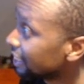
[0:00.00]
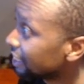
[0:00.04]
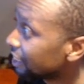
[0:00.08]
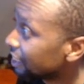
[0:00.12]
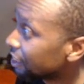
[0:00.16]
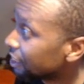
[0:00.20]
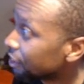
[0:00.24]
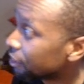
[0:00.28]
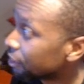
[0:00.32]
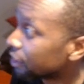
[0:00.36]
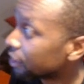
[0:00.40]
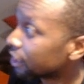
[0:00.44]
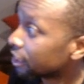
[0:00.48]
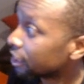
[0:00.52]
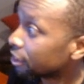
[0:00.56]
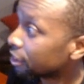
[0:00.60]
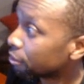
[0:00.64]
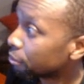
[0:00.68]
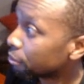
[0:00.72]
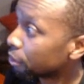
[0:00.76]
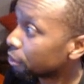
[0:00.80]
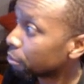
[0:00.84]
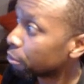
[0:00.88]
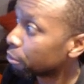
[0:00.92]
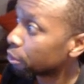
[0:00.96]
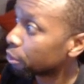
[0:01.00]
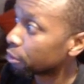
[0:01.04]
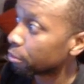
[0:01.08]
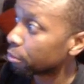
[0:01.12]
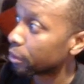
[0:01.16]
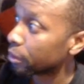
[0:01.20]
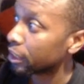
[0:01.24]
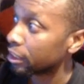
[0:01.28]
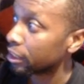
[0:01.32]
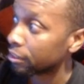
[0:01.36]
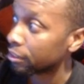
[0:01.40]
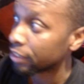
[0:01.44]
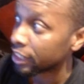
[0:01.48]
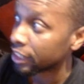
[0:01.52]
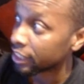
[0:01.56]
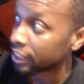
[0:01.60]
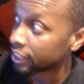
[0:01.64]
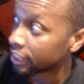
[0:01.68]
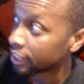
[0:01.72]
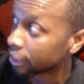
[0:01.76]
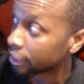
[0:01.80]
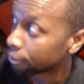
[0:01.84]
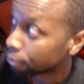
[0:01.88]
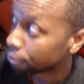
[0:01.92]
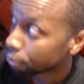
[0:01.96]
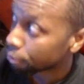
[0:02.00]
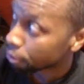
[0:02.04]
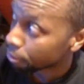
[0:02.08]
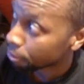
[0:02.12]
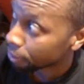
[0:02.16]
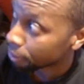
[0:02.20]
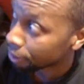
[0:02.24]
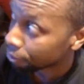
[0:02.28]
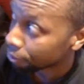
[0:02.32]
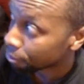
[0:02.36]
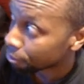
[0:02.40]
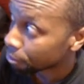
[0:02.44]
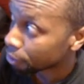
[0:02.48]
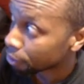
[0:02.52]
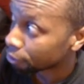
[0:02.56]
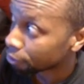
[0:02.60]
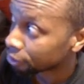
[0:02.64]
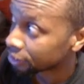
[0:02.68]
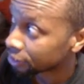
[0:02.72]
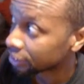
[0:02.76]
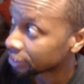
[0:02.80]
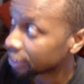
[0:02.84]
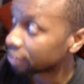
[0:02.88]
One of more competitive head-to-head format for Marvel Snap.